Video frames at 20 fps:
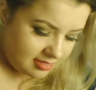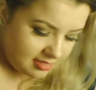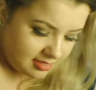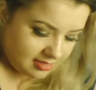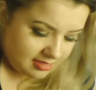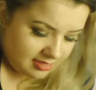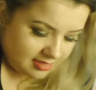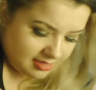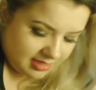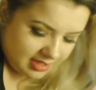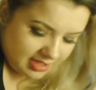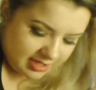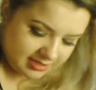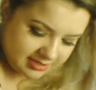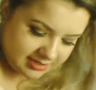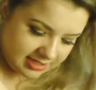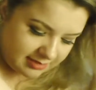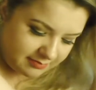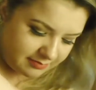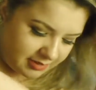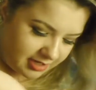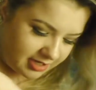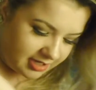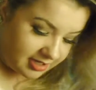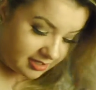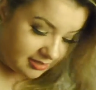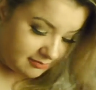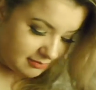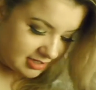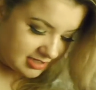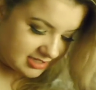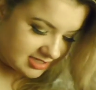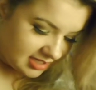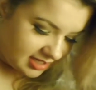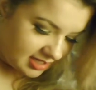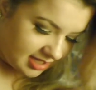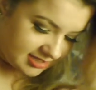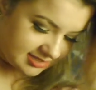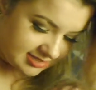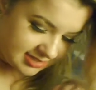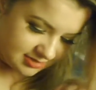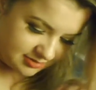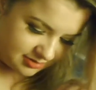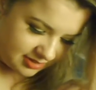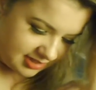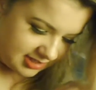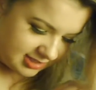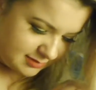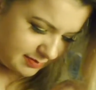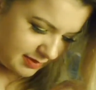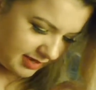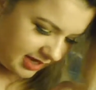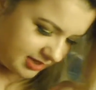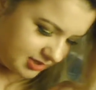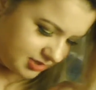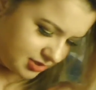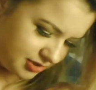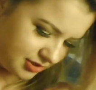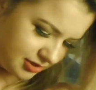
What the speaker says: that excited by it. My sunglasses are in this bag too.